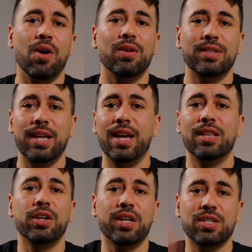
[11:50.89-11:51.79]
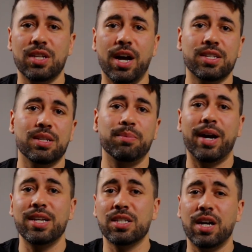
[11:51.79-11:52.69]
all day and look at stocks and
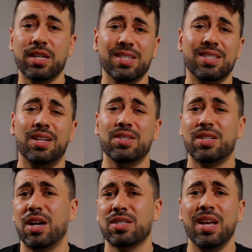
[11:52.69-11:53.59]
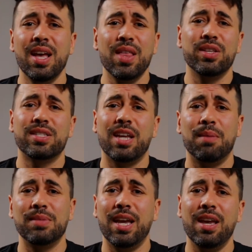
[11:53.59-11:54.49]
buy stocks and sell stocks the
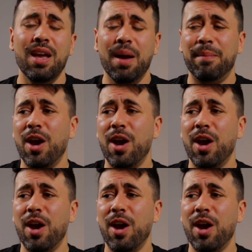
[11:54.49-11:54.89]
same day.